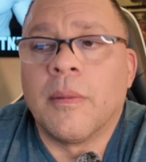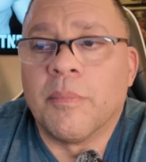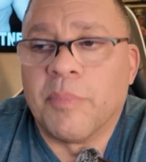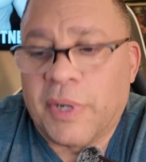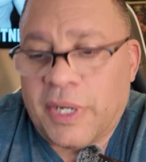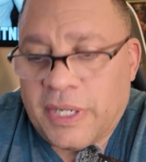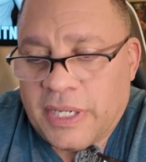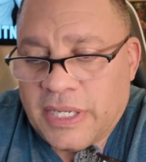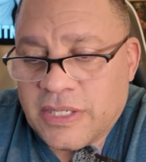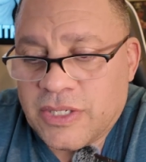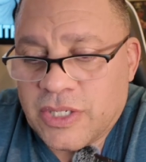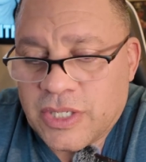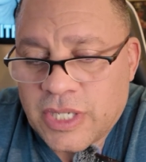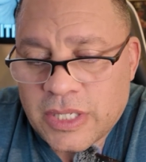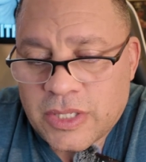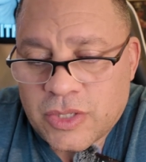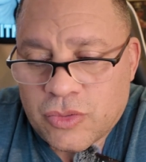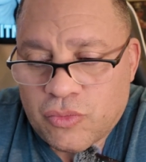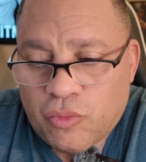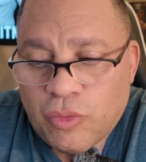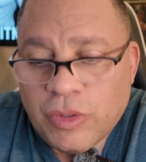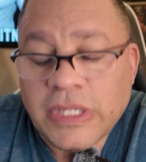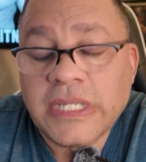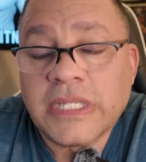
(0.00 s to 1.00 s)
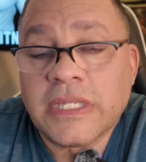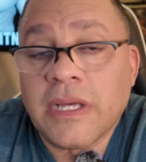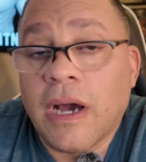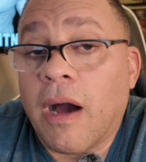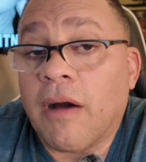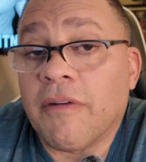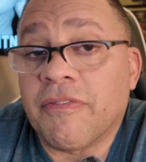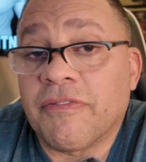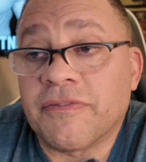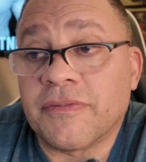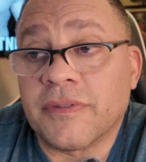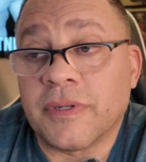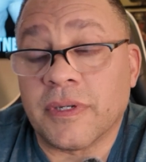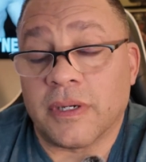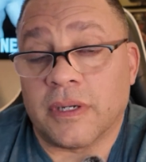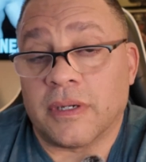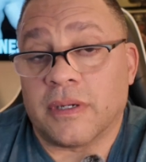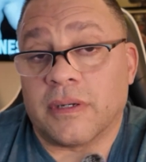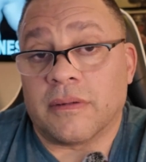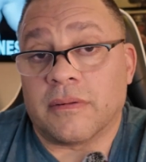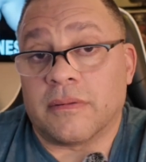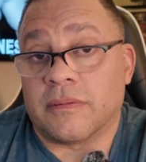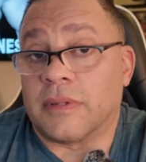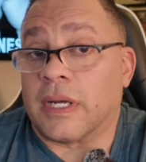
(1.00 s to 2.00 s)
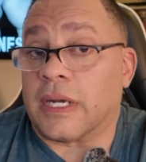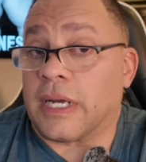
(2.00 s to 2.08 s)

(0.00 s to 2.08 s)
But it's really tough to,